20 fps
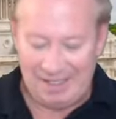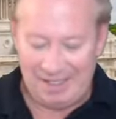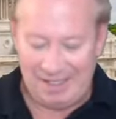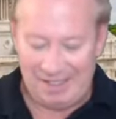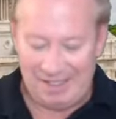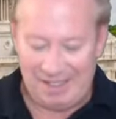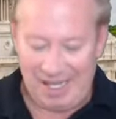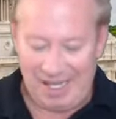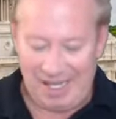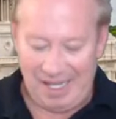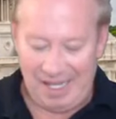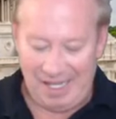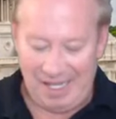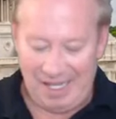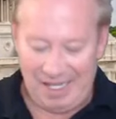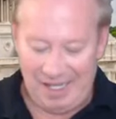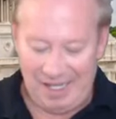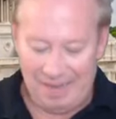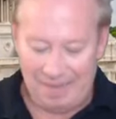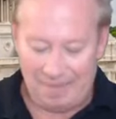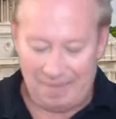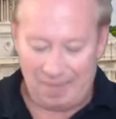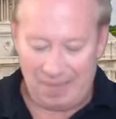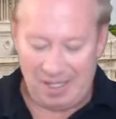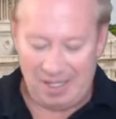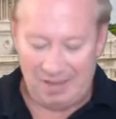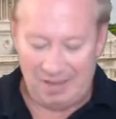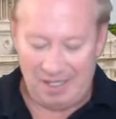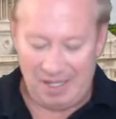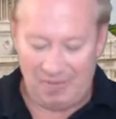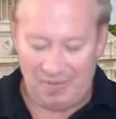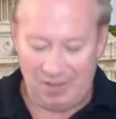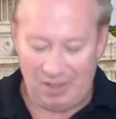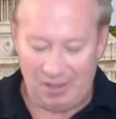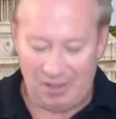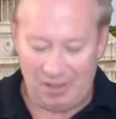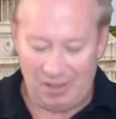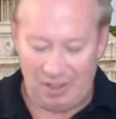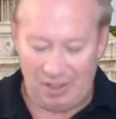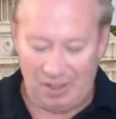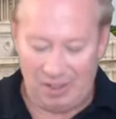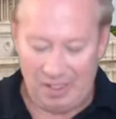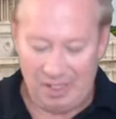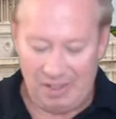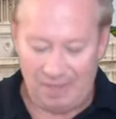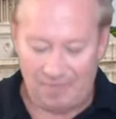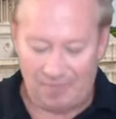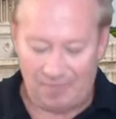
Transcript: There's Ann. There's David Thornley.